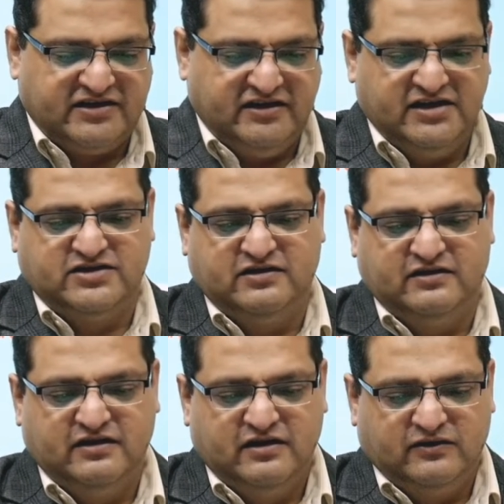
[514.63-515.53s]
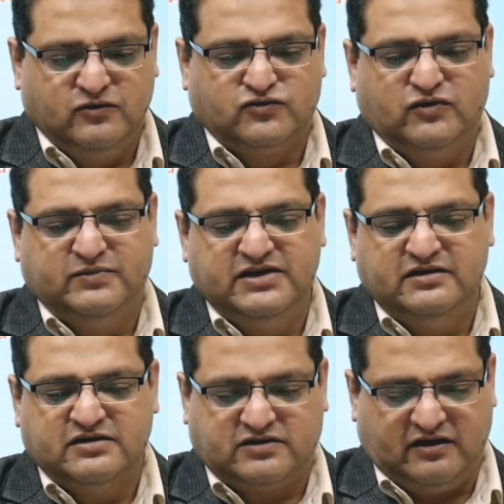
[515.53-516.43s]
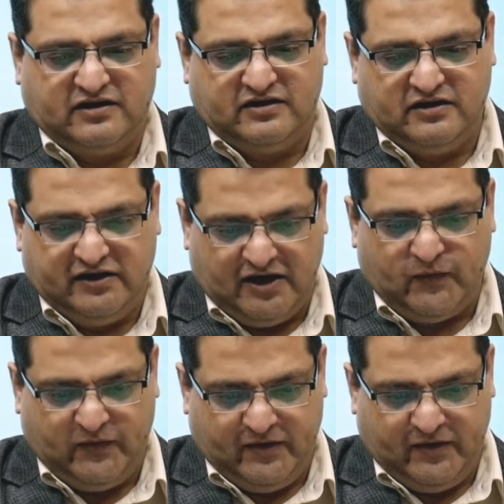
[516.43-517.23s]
in nature, those could be struck down,